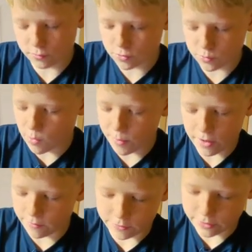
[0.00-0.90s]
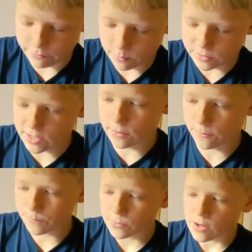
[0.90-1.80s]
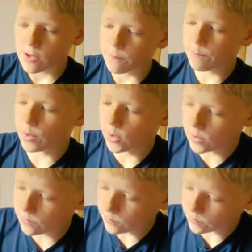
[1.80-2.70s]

swap it over and it rubs it out. But